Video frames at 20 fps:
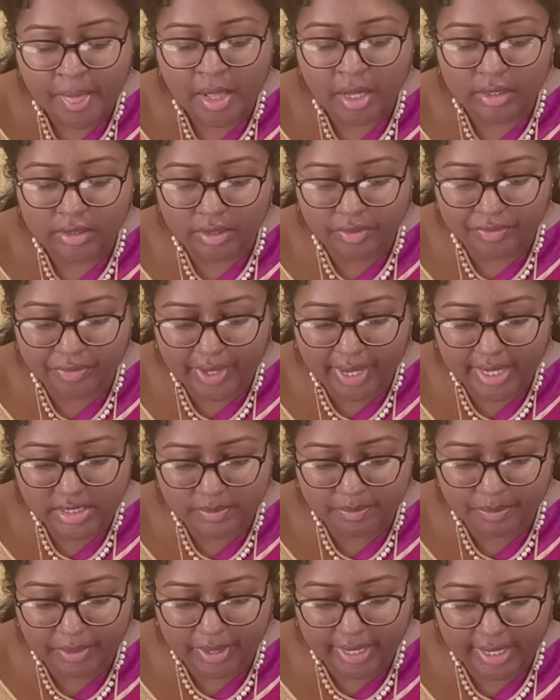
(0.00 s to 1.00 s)
The face
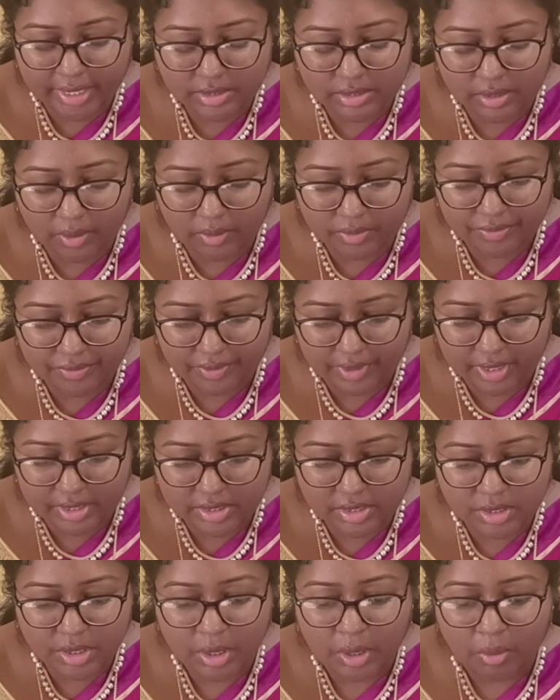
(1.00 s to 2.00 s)
breaks out
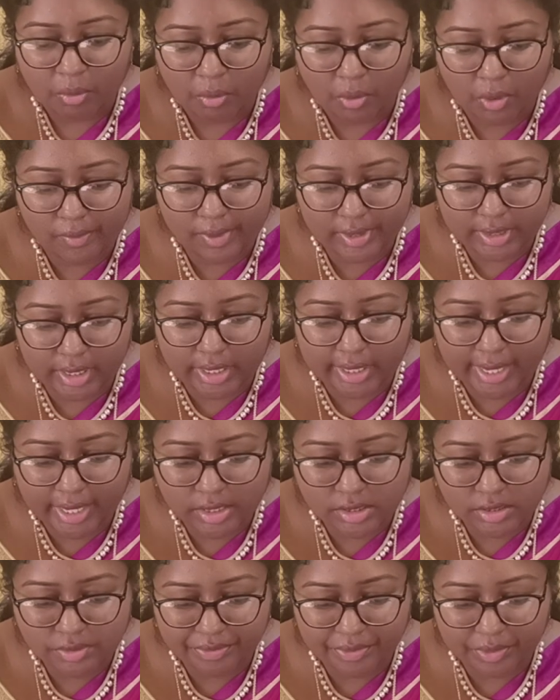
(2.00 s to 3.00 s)
first. Over the
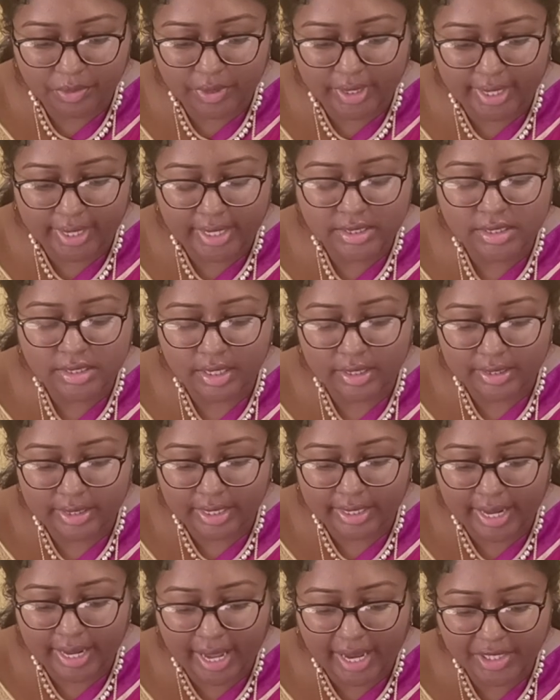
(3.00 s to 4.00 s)
next few days, the
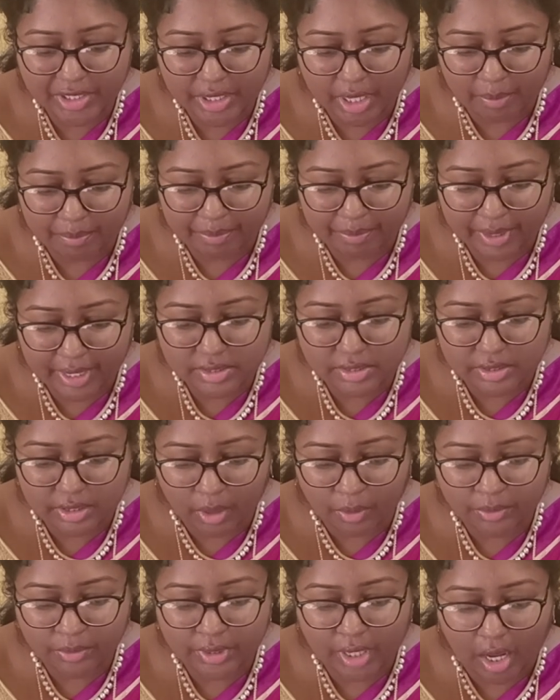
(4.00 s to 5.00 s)
rash appears
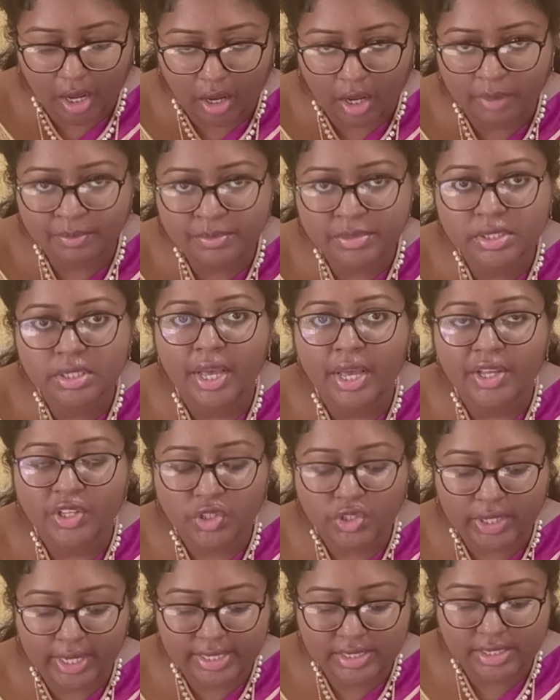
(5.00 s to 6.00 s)
down the arms,
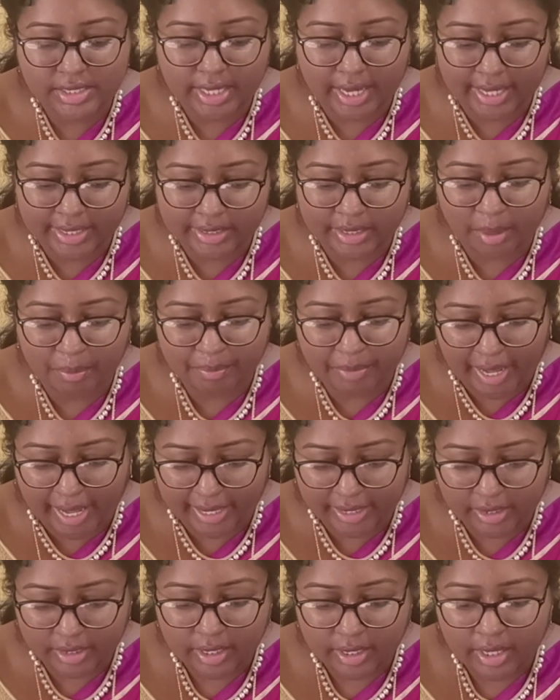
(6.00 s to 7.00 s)
chest and the
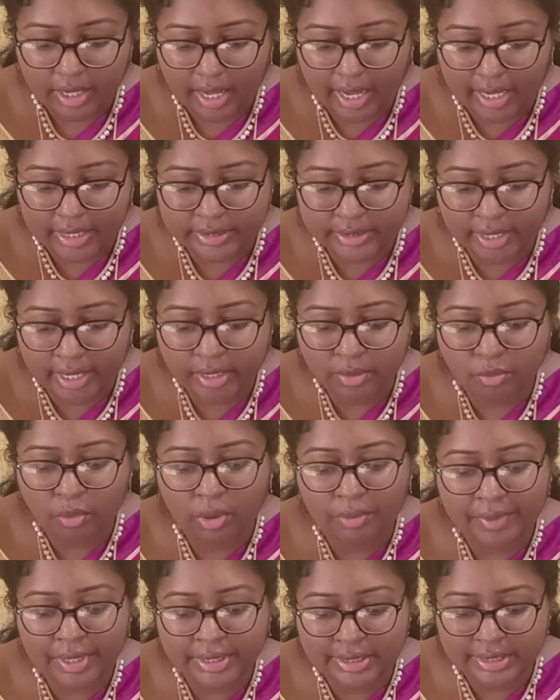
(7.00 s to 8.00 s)
back, and then
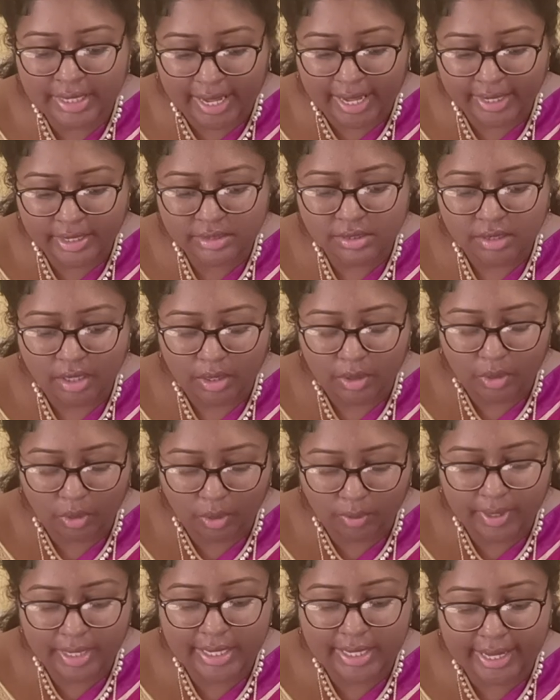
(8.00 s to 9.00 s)
over thighs,
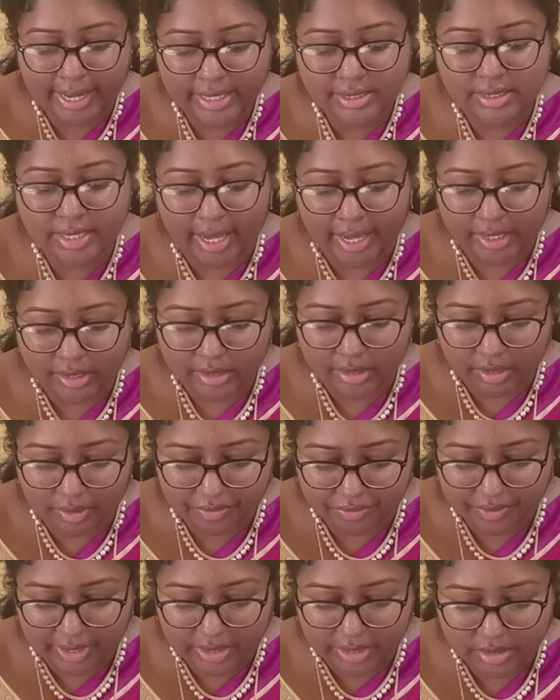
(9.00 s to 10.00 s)
lower legs and the
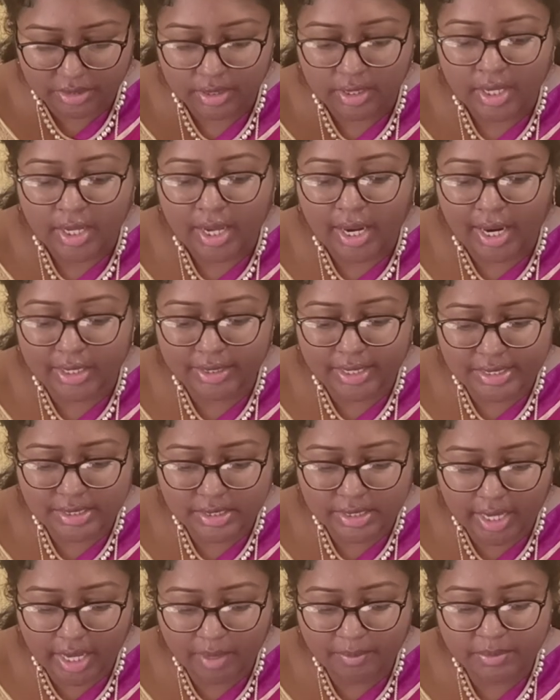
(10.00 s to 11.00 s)
feet. At the
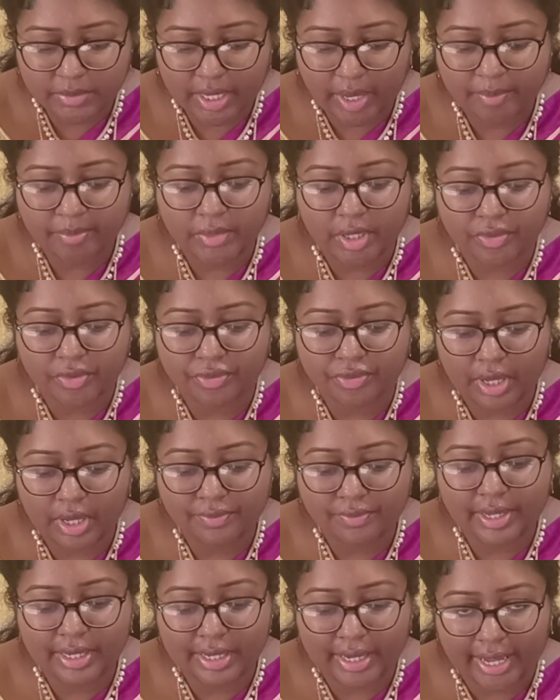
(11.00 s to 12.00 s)
same time, the
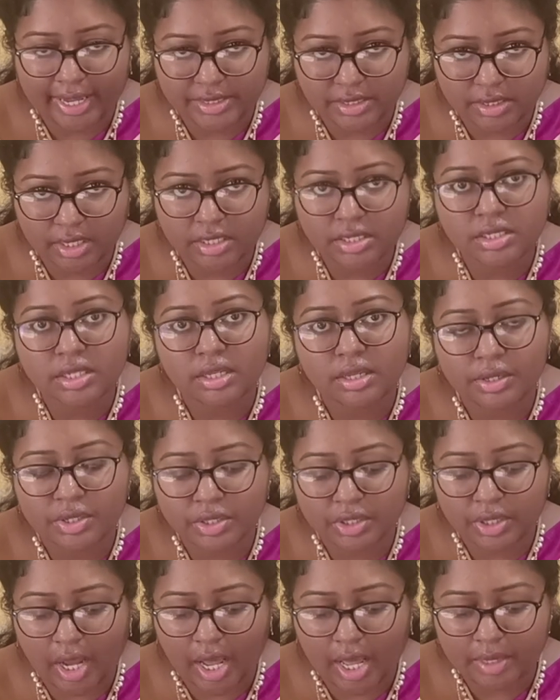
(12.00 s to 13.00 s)
fever rises
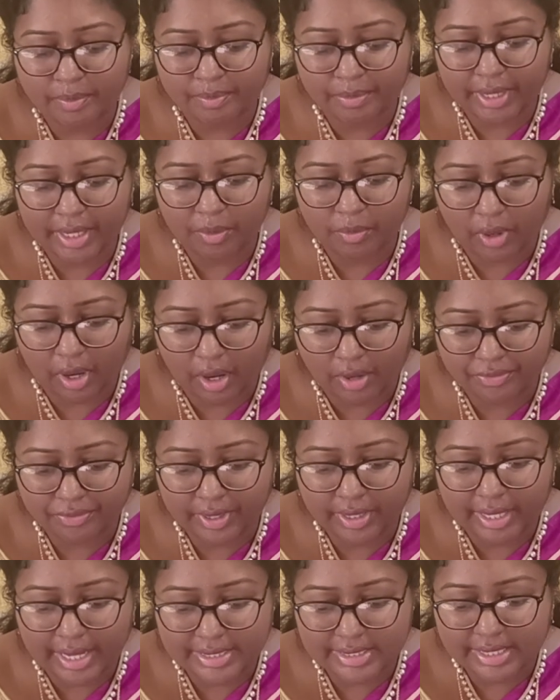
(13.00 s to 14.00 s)
sharply, often as